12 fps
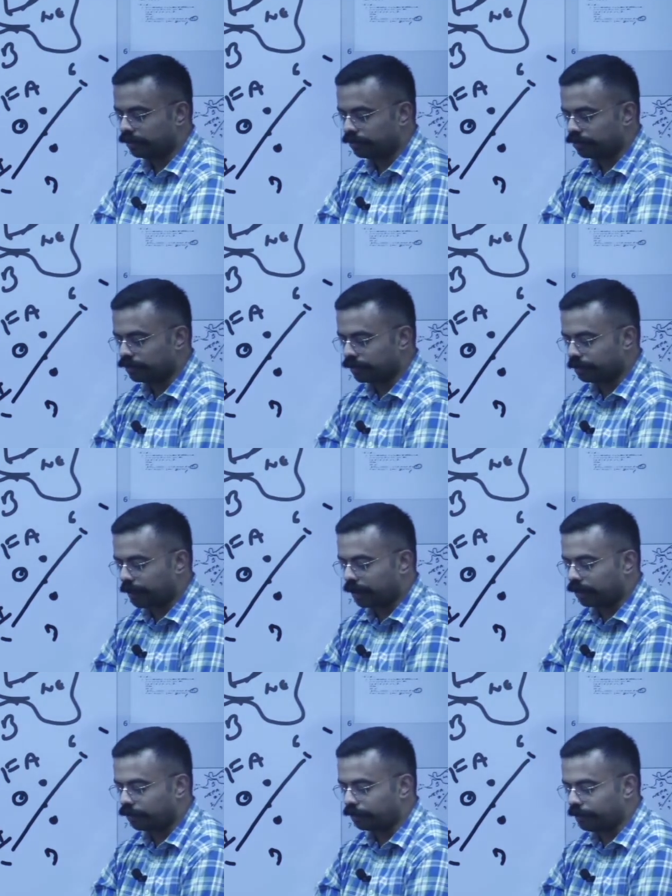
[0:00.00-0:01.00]
which was
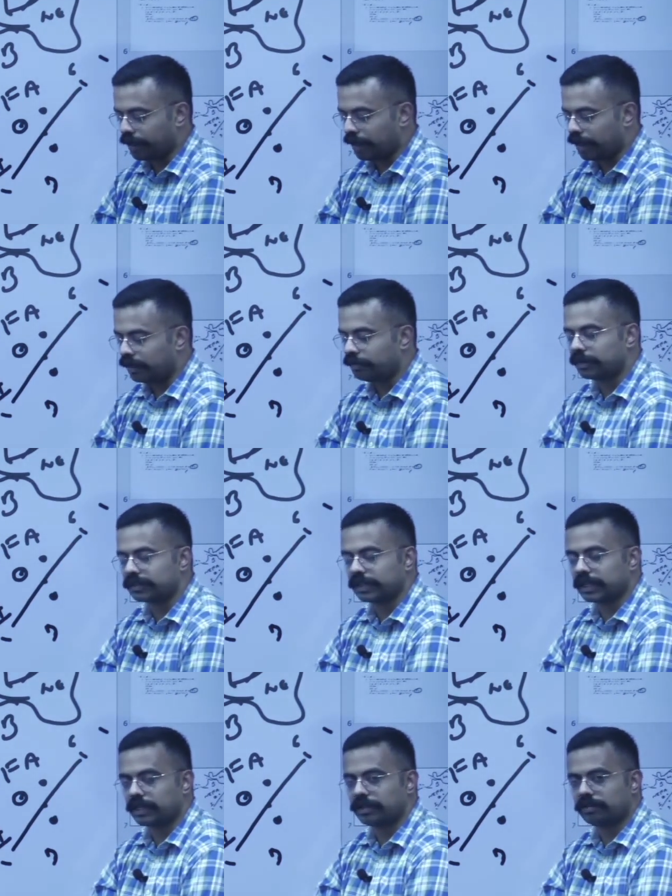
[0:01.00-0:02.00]
part of Bihar, was
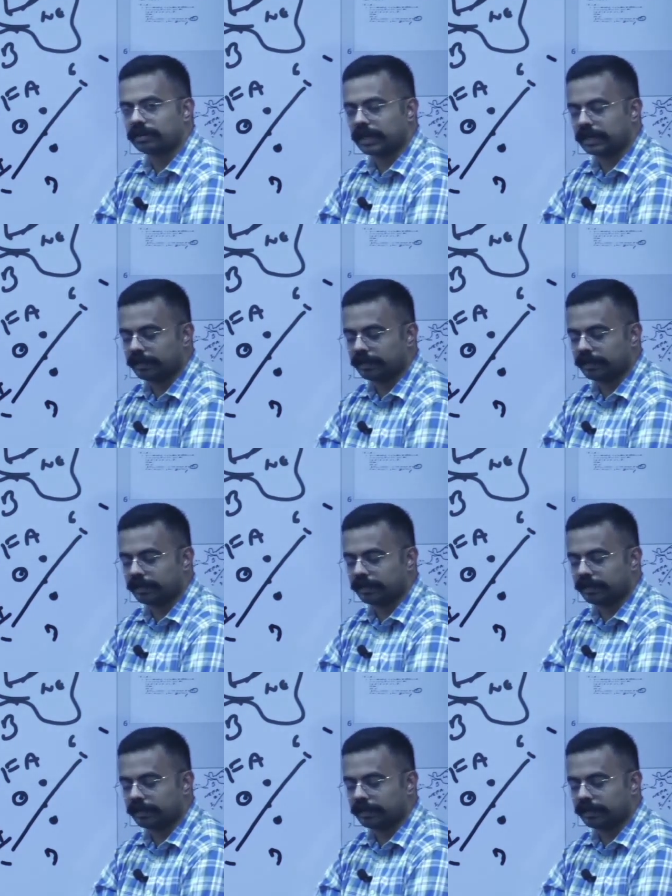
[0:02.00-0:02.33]
taken out and